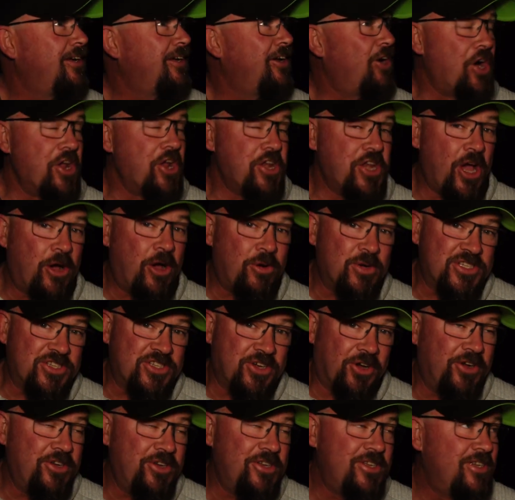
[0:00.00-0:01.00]
I know it's
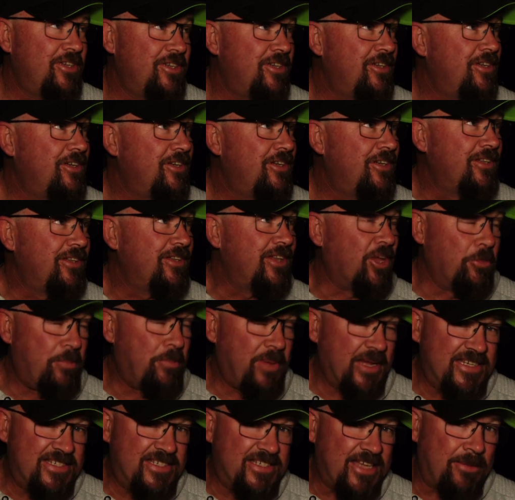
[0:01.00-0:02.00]
on. There'll
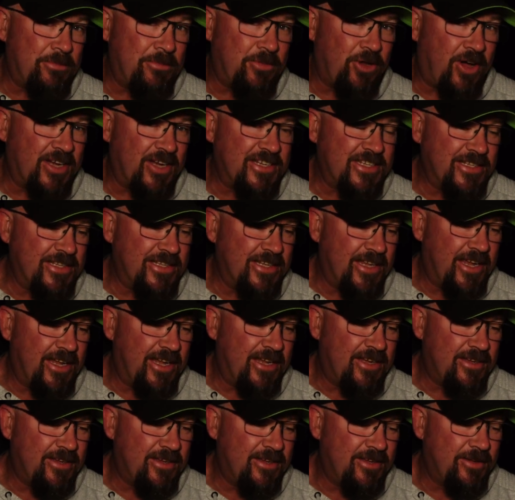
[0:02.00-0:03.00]
be some light in
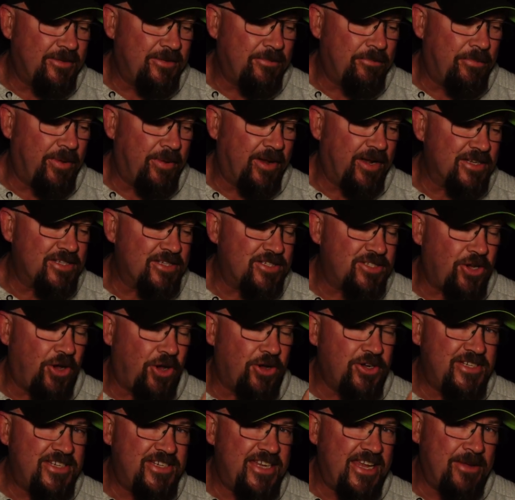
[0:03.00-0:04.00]
there, but it's
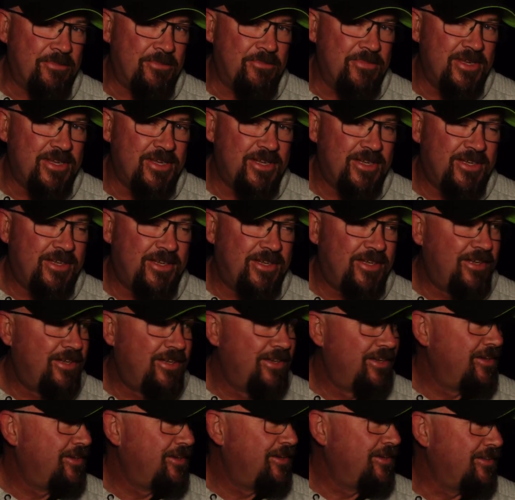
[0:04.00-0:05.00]
so dim
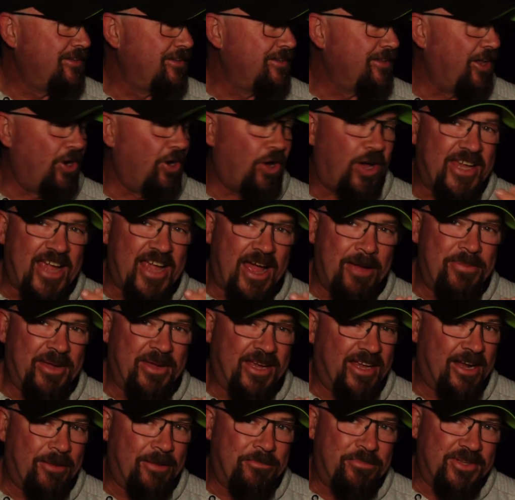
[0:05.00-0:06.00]
that I can't
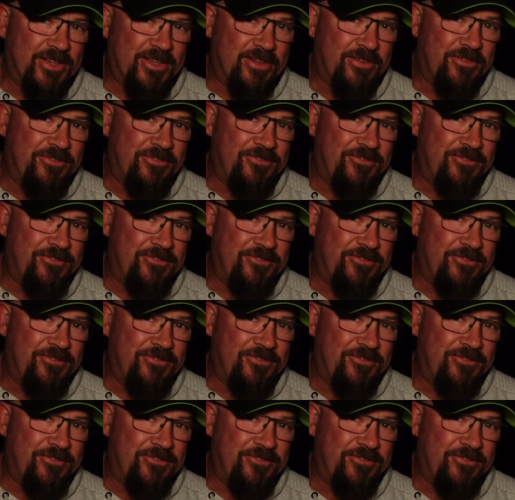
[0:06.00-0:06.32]
pick it up, but the